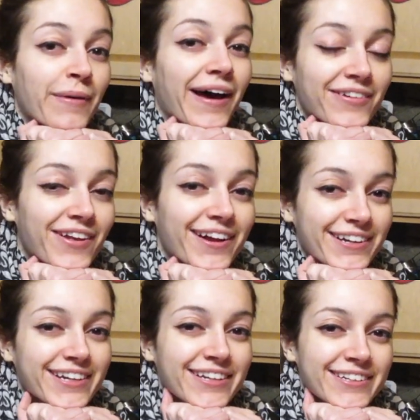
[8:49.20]

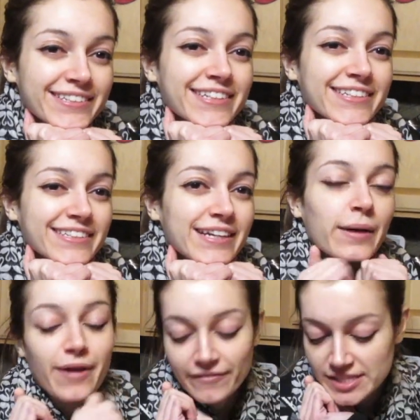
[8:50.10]
monologue.
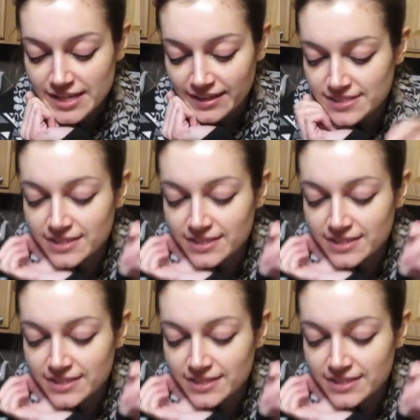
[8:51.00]
I'm having second